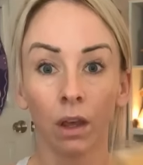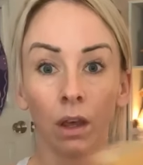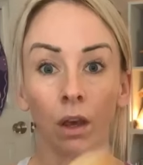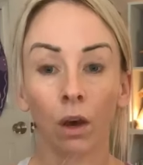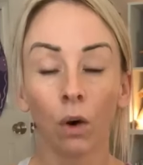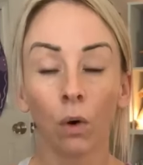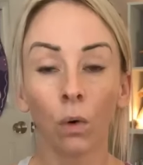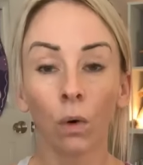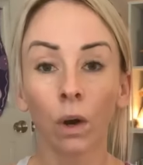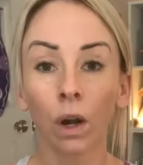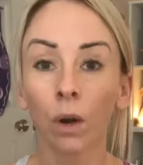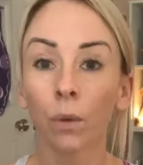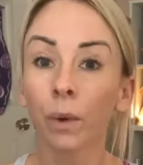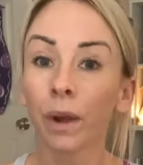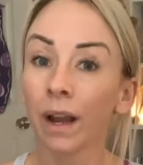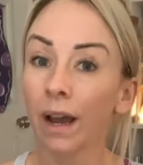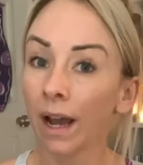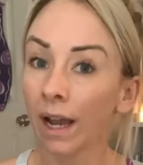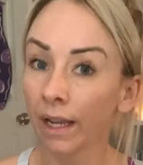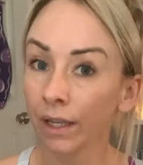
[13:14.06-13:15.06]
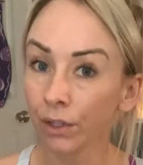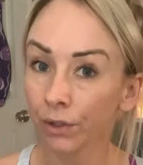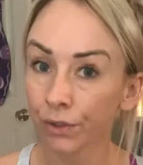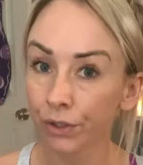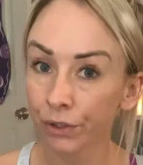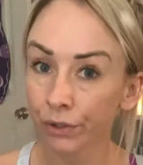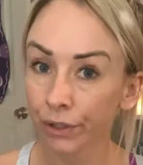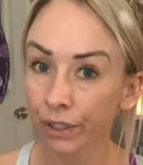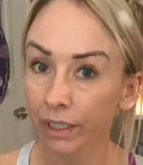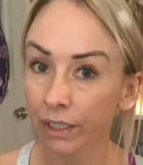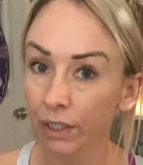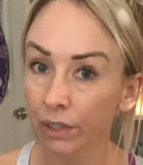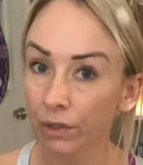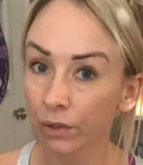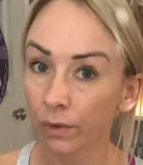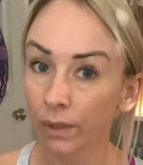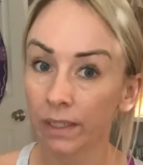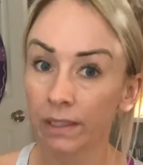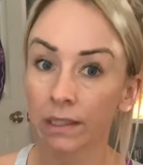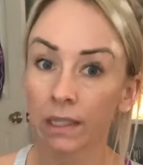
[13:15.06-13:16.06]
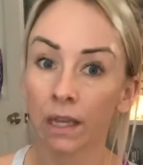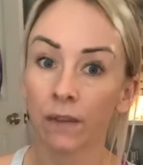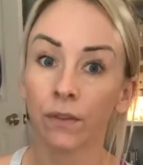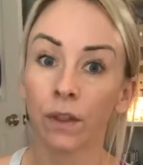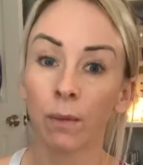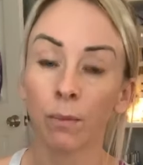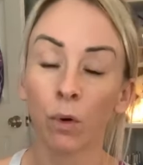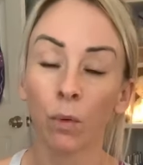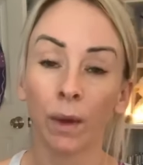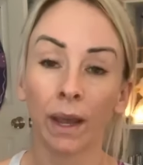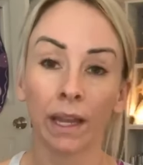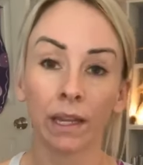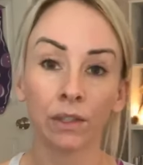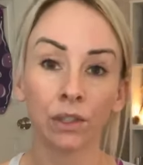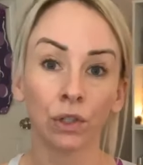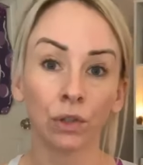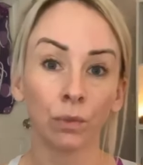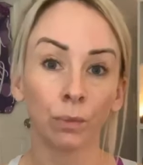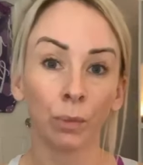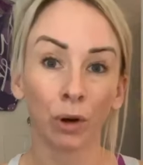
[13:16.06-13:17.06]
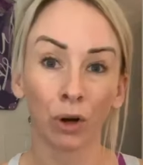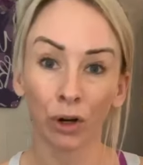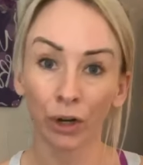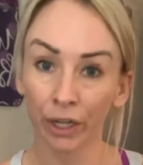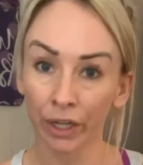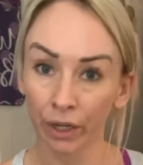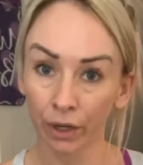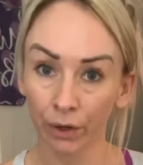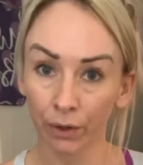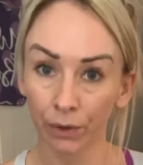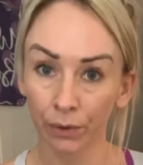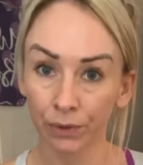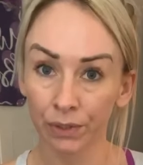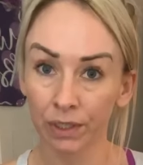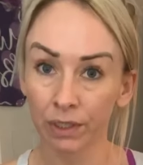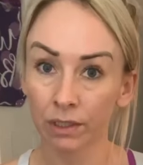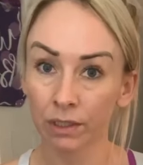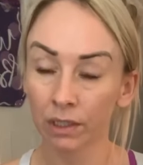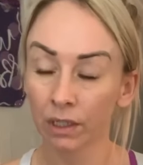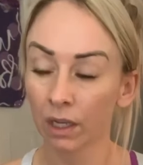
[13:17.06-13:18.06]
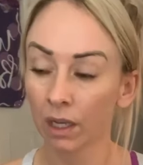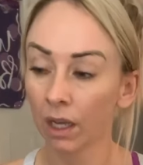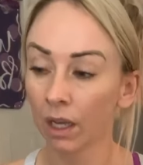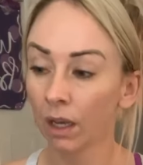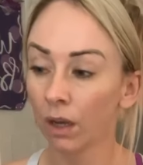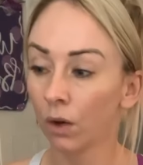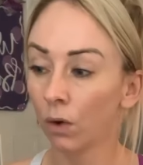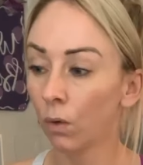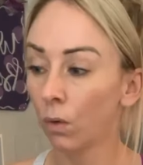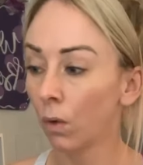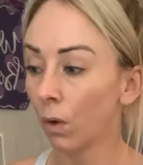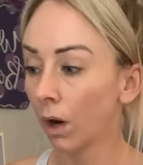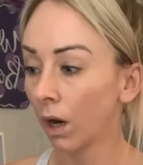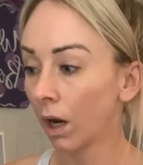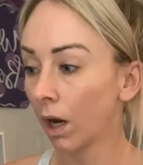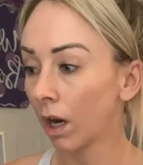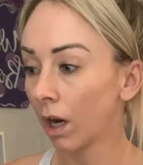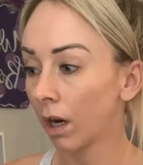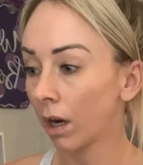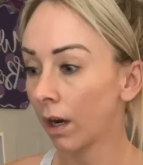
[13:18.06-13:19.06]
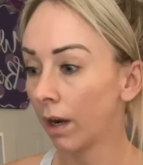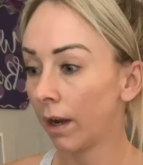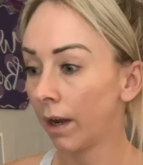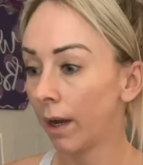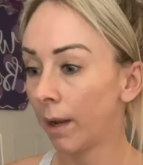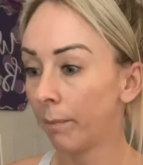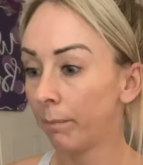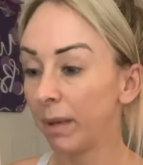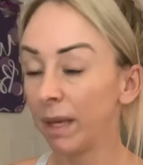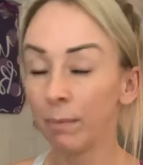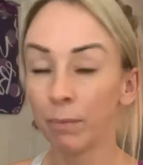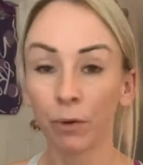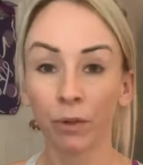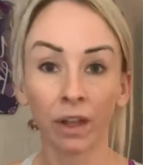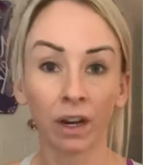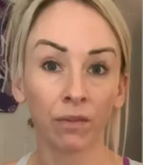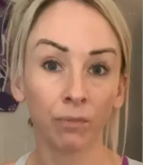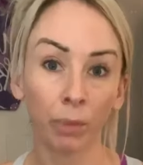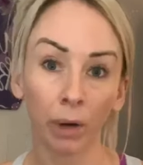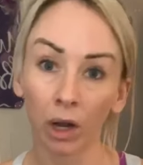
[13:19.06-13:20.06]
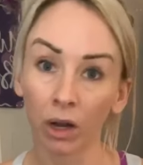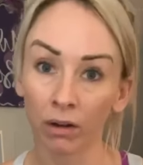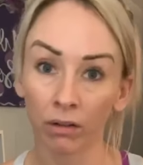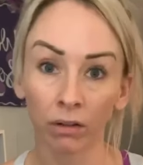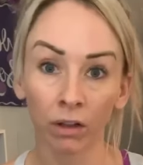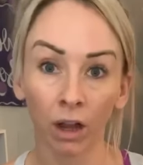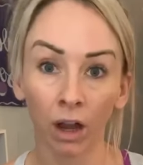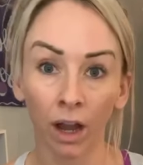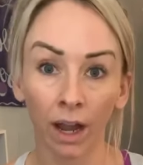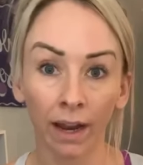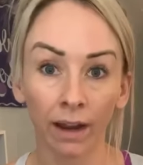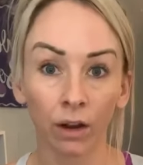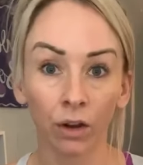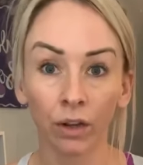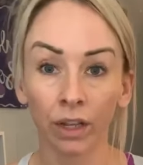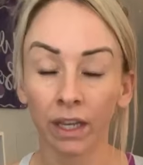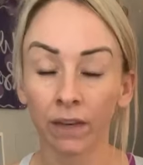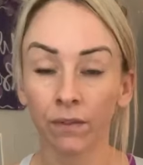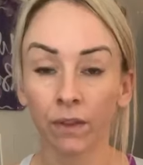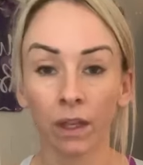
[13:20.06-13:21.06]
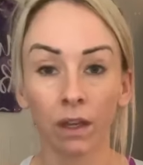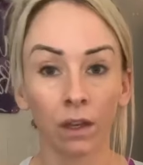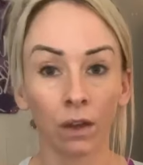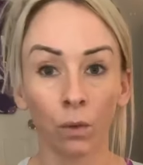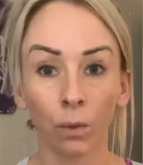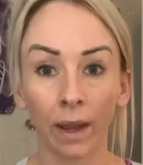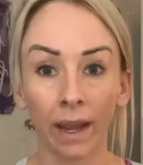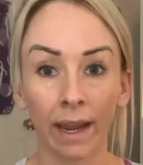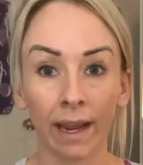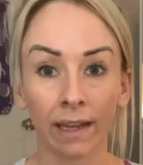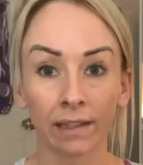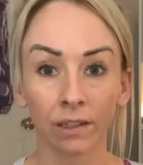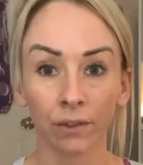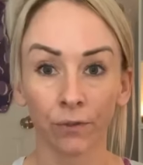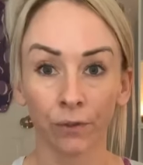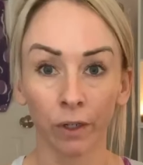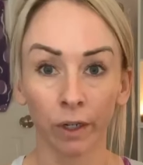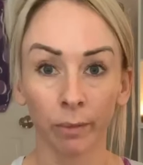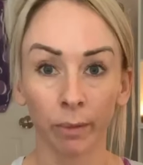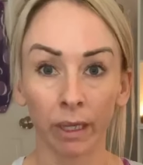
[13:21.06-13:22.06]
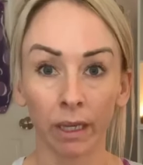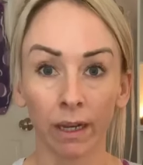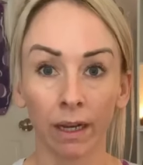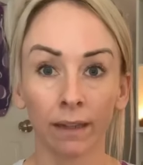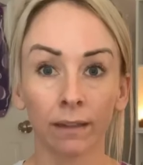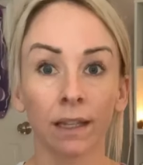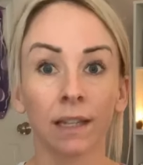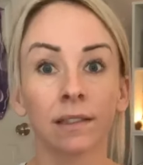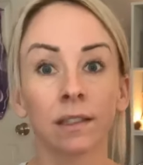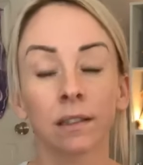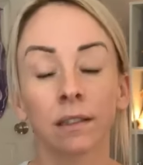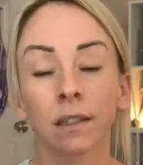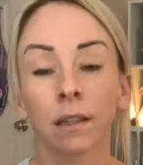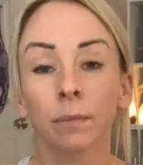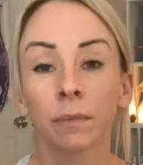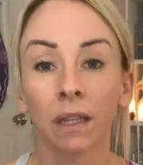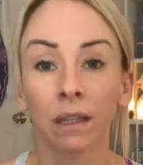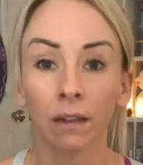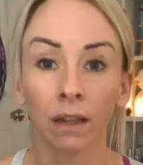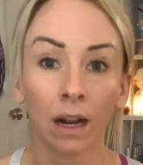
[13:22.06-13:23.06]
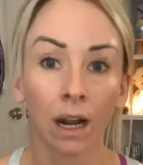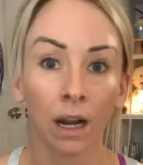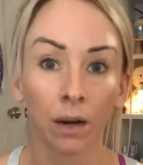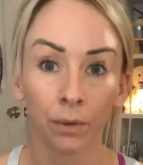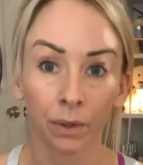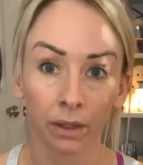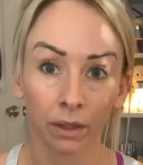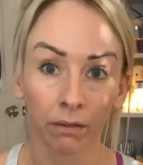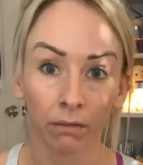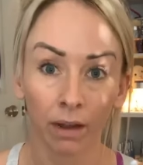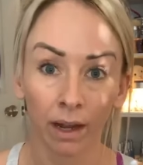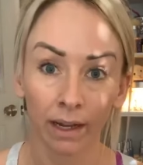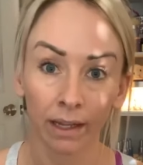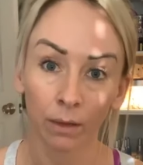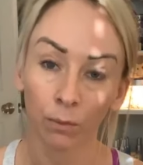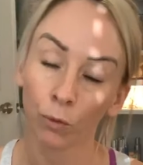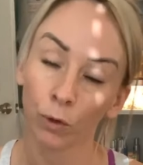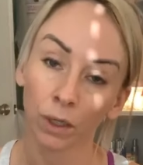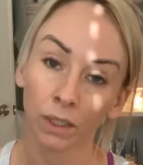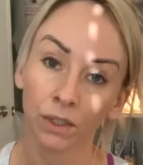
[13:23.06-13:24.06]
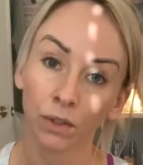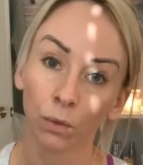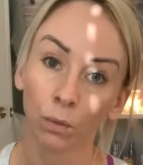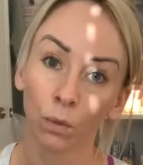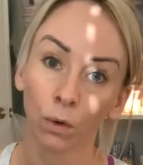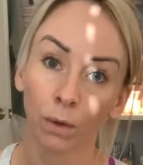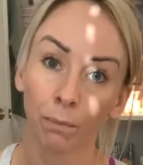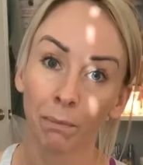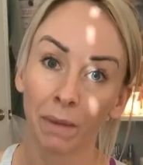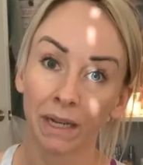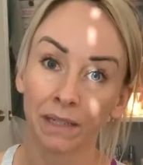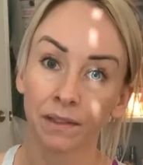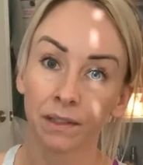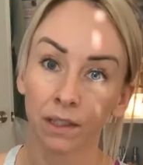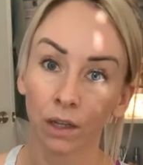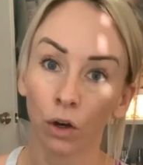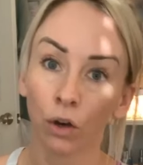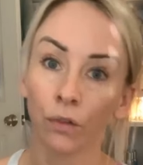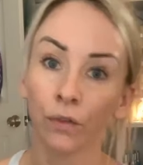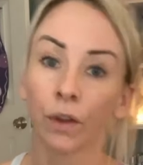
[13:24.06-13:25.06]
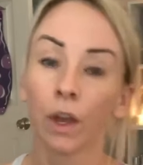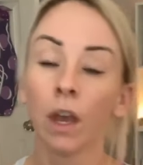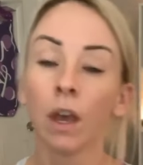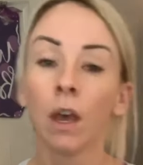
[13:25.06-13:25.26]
Or what I usually do is give them away to party hosts or people that have bought a lot. I'll give it away as a freebie unless it's something that I really like and want to warm myself.